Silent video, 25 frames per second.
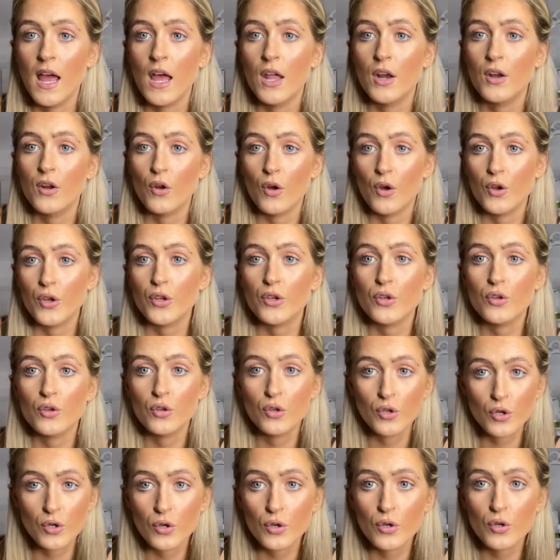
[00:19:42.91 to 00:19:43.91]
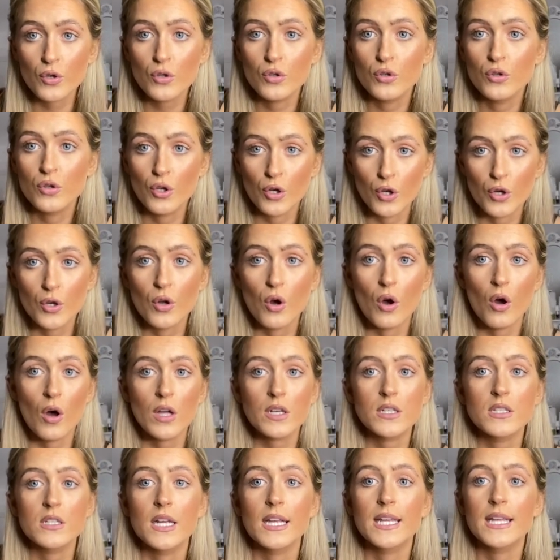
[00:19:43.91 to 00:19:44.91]
Now, you do
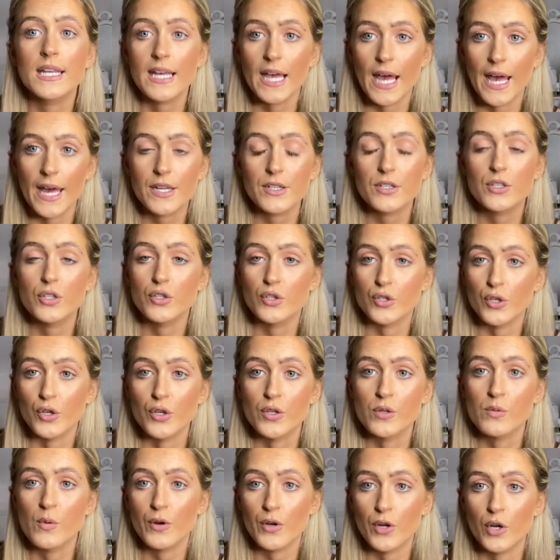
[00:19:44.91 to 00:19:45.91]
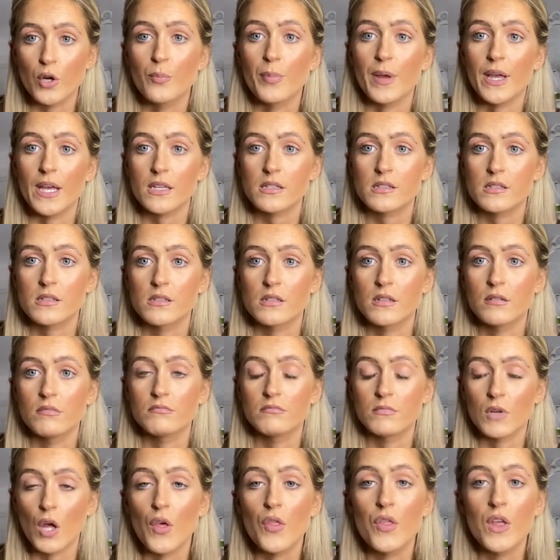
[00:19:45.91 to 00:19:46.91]
not get to choose where you're based.
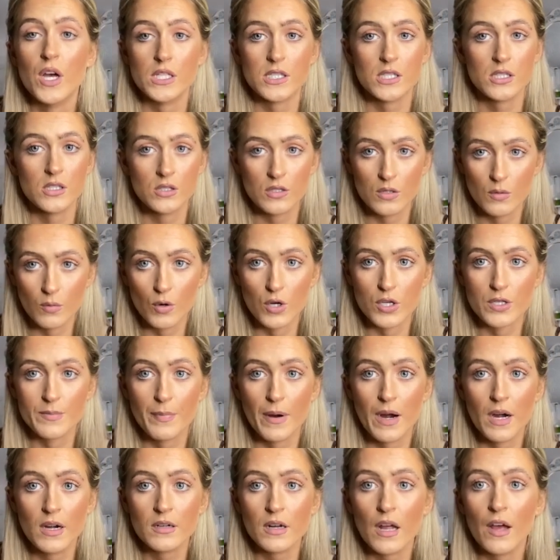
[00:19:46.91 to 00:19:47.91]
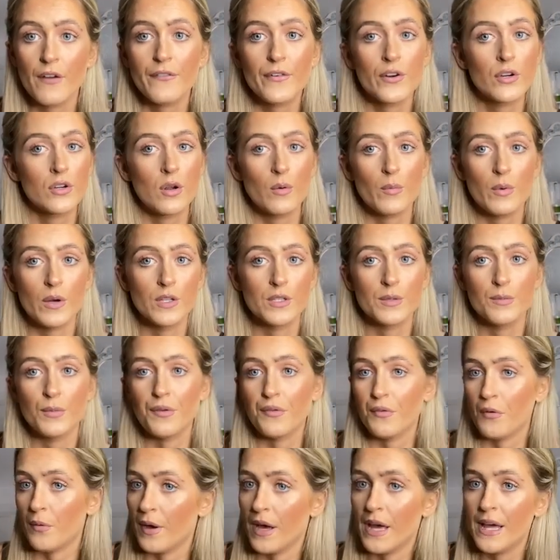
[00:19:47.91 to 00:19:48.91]
Now, this is the worst part. If you're not willing to move
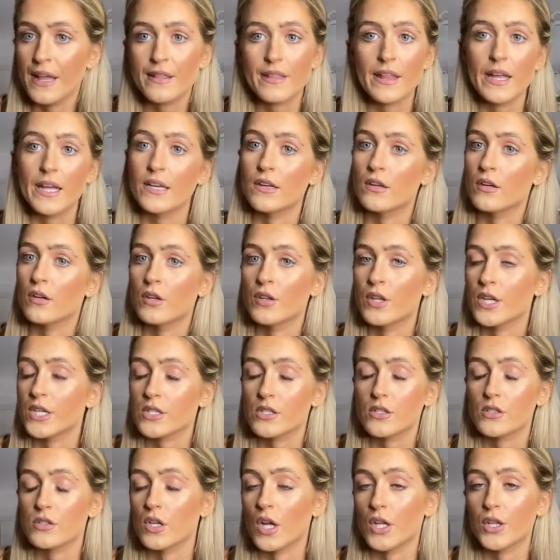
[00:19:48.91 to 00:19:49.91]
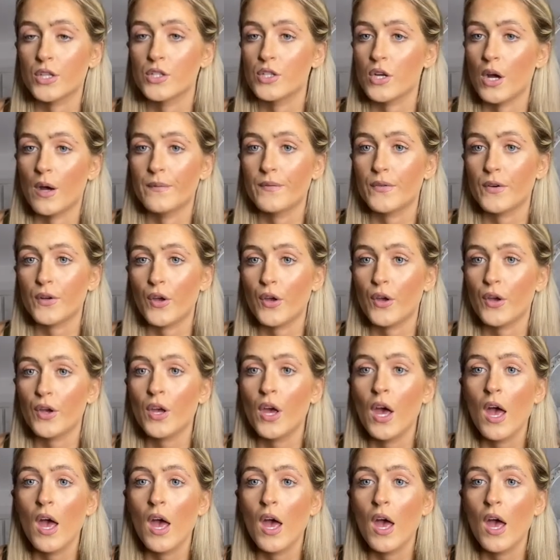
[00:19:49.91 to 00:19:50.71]
away, then this is not the job for you.